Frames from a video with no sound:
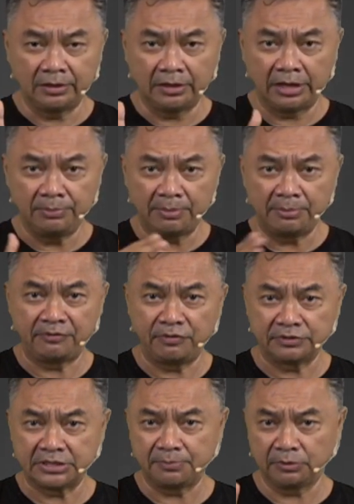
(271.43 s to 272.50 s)
I remember, for
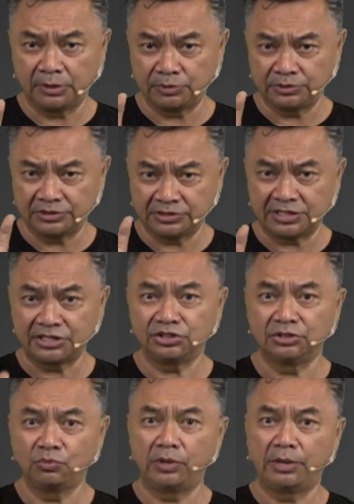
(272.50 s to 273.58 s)
example, there was a
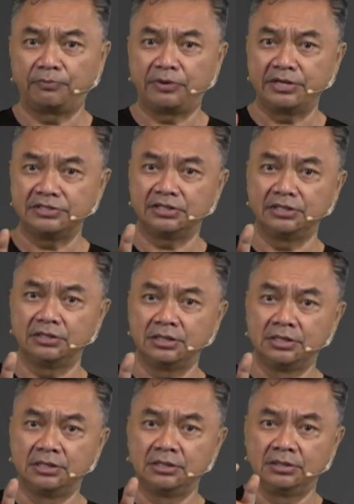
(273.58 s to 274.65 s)
session where President
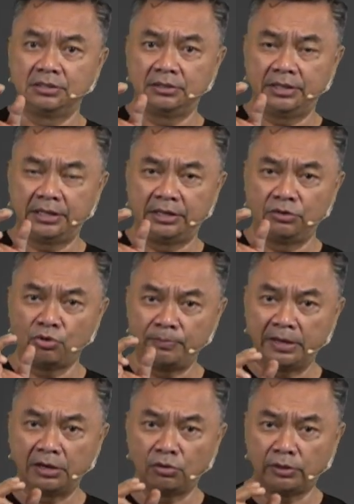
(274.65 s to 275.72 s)
and
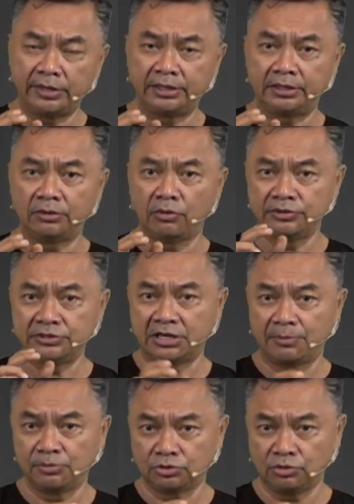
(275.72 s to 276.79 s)
Nobel laureate Jose
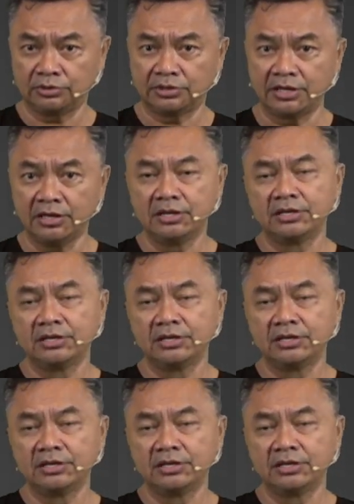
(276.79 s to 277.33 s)
Ramos Horta